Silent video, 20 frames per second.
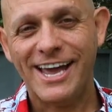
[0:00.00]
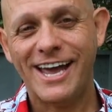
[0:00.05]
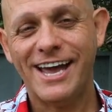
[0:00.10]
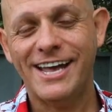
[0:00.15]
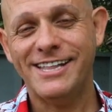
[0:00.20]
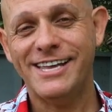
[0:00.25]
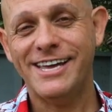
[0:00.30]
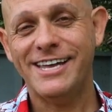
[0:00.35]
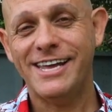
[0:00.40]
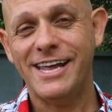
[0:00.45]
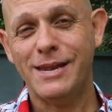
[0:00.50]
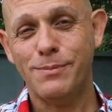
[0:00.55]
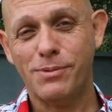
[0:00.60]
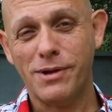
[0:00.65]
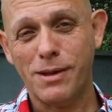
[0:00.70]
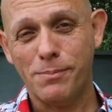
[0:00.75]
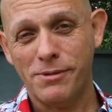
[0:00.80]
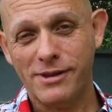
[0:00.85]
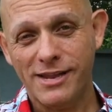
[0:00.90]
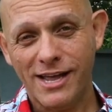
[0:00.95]
And then in
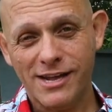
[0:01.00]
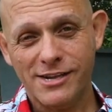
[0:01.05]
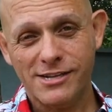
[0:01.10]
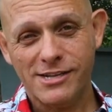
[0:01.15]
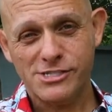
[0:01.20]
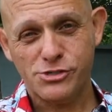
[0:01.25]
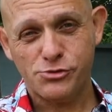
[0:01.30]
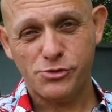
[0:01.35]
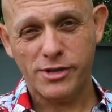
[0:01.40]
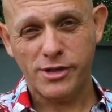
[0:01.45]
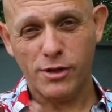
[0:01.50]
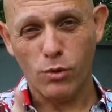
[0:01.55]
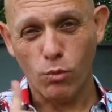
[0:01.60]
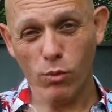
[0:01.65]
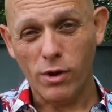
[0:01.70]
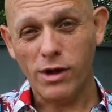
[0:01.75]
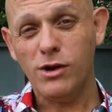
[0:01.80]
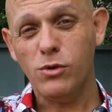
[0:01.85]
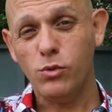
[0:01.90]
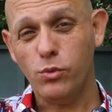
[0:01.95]
Phra Padang district,
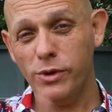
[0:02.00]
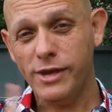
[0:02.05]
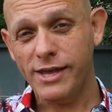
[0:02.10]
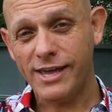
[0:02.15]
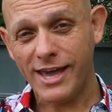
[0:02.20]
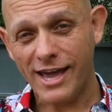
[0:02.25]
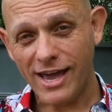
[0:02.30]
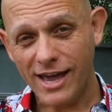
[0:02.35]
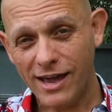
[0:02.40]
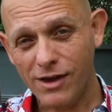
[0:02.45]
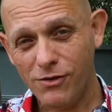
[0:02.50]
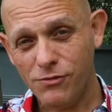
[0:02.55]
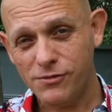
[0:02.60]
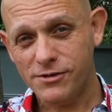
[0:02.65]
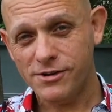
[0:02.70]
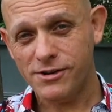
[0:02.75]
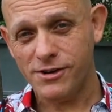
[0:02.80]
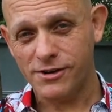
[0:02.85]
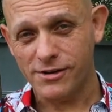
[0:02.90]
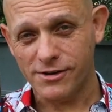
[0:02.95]
1 week
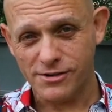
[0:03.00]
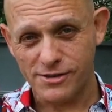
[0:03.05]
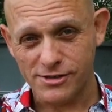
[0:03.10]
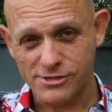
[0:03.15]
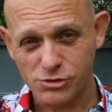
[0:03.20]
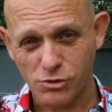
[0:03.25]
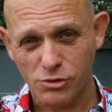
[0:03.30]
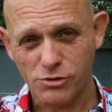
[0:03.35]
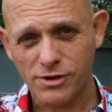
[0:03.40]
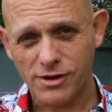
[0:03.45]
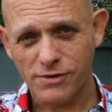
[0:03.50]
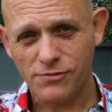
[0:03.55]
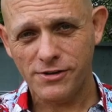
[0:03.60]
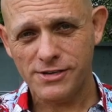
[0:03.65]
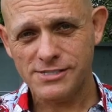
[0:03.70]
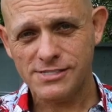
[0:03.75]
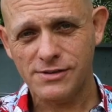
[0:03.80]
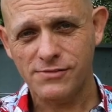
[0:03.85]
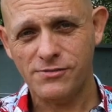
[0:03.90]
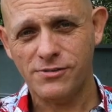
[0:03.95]
after the Songkran
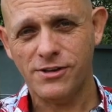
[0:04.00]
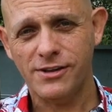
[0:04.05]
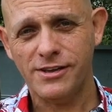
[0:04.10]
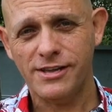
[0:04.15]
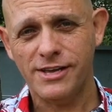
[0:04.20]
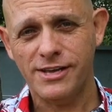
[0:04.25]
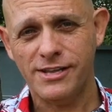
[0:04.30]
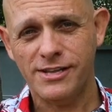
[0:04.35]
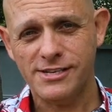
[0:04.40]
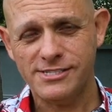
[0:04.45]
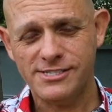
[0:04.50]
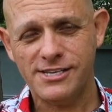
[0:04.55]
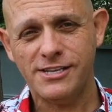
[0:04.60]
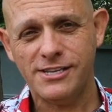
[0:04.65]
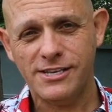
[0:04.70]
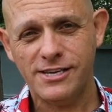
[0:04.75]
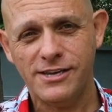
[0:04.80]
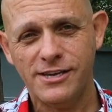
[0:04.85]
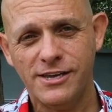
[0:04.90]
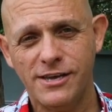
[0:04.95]
festival in the
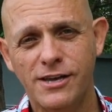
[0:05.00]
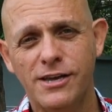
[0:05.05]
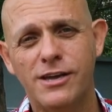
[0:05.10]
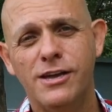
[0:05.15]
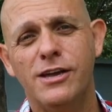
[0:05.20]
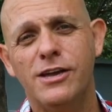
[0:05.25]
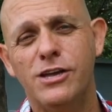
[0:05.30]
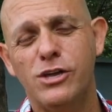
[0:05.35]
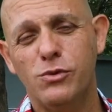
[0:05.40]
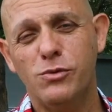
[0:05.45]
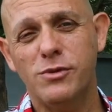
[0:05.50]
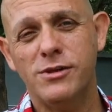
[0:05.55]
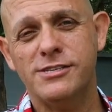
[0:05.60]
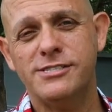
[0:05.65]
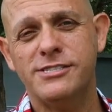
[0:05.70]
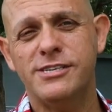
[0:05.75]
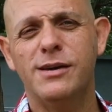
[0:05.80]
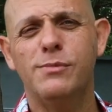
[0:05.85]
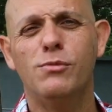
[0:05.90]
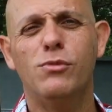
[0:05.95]
city, you will
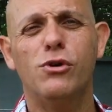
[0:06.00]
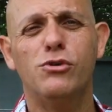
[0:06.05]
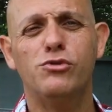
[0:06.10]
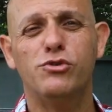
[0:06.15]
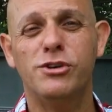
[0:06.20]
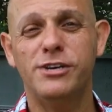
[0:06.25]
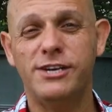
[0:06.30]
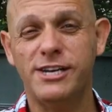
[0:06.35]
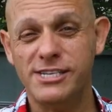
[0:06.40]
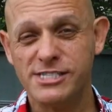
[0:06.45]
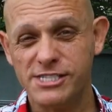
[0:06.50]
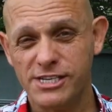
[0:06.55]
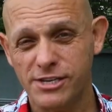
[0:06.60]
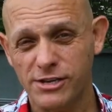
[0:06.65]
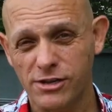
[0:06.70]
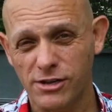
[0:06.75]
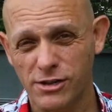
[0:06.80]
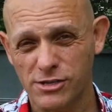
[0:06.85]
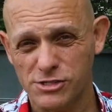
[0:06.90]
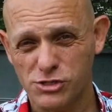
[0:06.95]
see a more
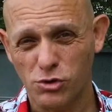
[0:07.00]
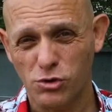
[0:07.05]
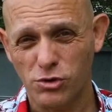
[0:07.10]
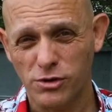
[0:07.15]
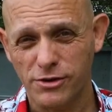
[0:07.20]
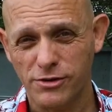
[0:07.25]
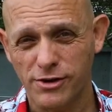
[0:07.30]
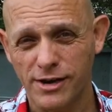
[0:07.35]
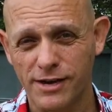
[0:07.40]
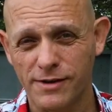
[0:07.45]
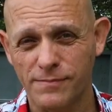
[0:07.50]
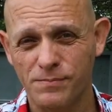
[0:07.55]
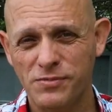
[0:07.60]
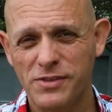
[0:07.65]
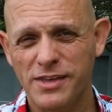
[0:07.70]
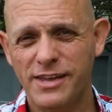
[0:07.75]
traditional Songkran.